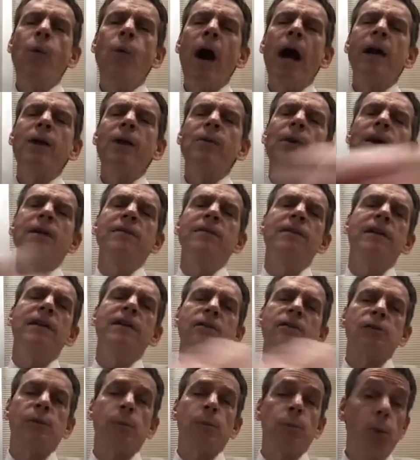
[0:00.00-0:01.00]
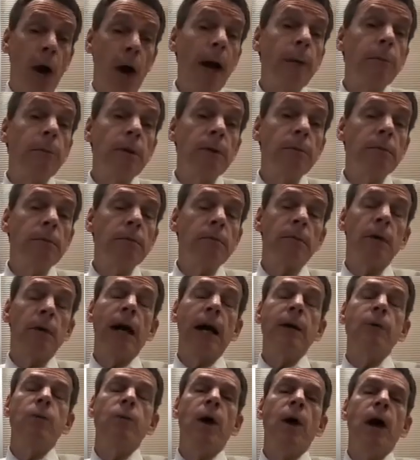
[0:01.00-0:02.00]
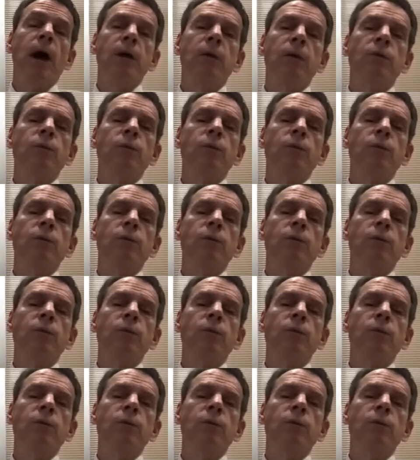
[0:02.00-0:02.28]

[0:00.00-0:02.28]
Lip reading: do I think there's a problem, right? Why